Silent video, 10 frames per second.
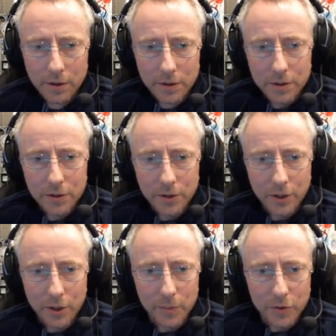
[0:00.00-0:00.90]
So here
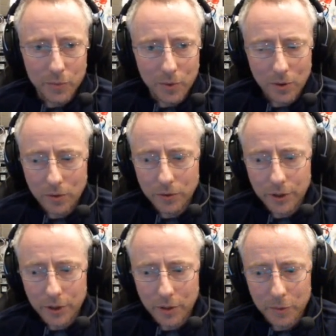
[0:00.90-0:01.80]
comes the walls,
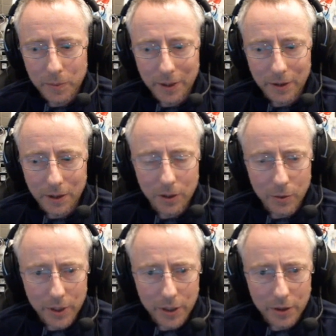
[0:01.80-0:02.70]
here comes back the
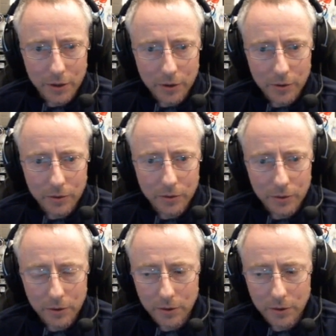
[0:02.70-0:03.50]
Cloaking Dongle.